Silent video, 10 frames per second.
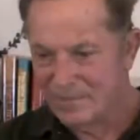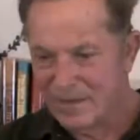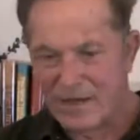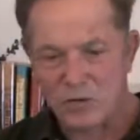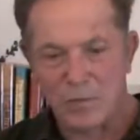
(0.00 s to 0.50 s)

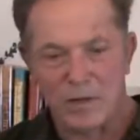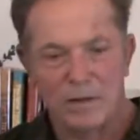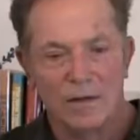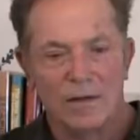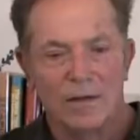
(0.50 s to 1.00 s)
It has
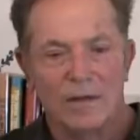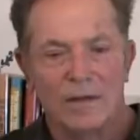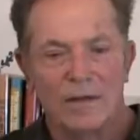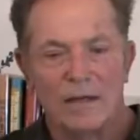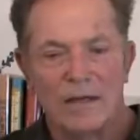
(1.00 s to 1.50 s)
been
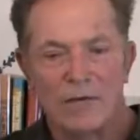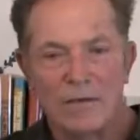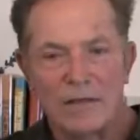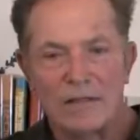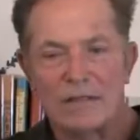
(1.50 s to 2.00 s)

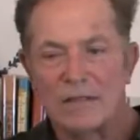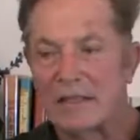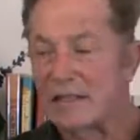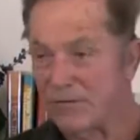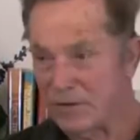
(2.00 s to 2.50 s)
given the
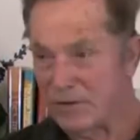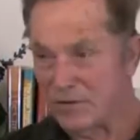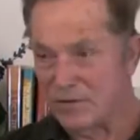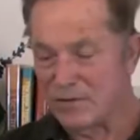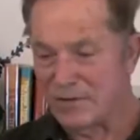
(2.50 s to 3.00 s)

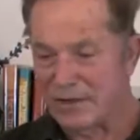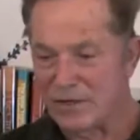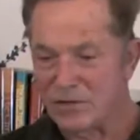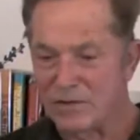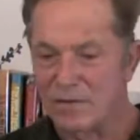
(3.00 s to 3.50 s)
significance, at
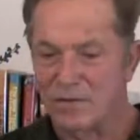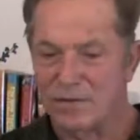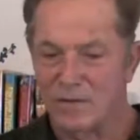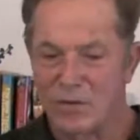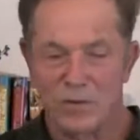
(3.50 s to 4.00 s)
least
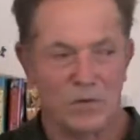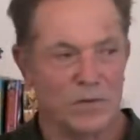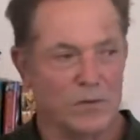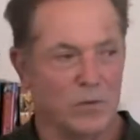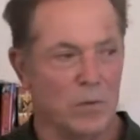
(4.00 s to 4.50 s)
on this
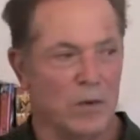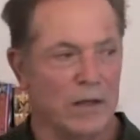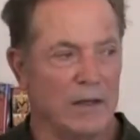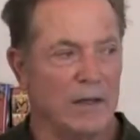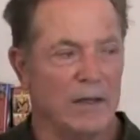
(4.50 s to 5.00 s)
physical
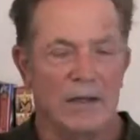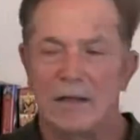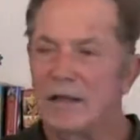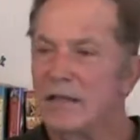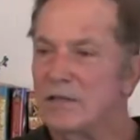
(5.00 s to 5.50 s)
plane,
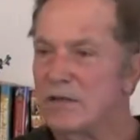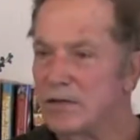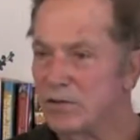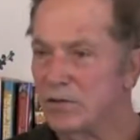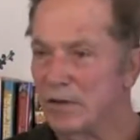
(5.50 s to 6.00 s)
that is
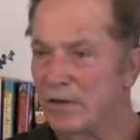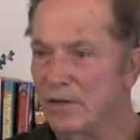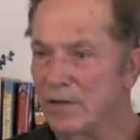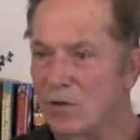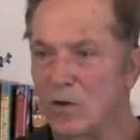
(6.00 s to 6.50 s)
necessary
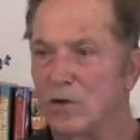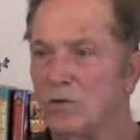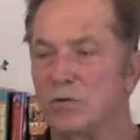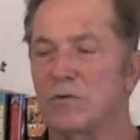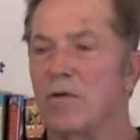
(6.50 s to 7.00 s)
in order
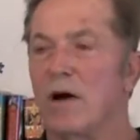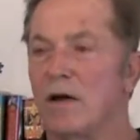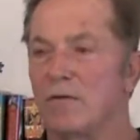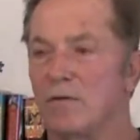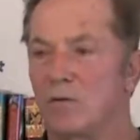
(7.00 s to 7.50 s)
to
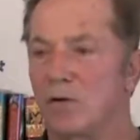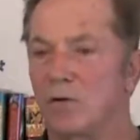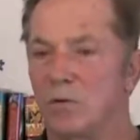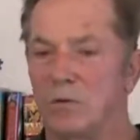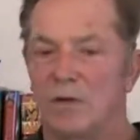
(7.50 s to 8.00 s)
survive, in order
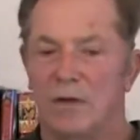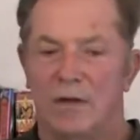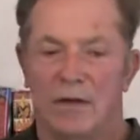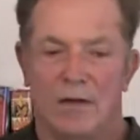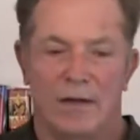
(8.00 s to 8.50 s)
to
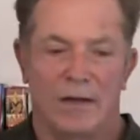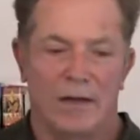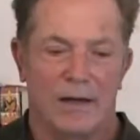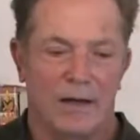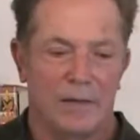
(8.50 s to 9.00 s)

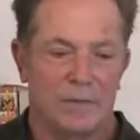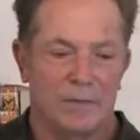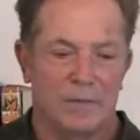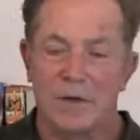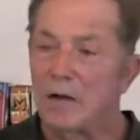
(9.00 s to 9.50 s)
uh,
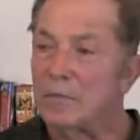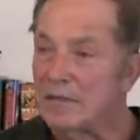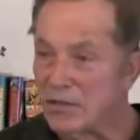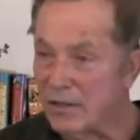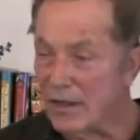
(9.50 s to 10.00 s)
not be
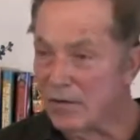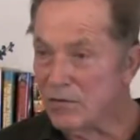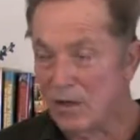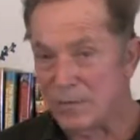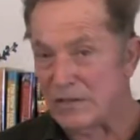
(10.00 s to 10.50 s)
slaves,
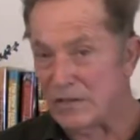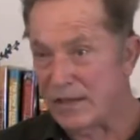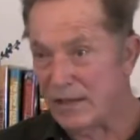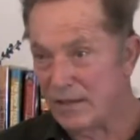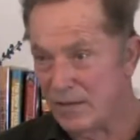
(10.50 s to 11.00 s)
not be
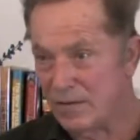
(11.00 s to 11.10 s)
slain.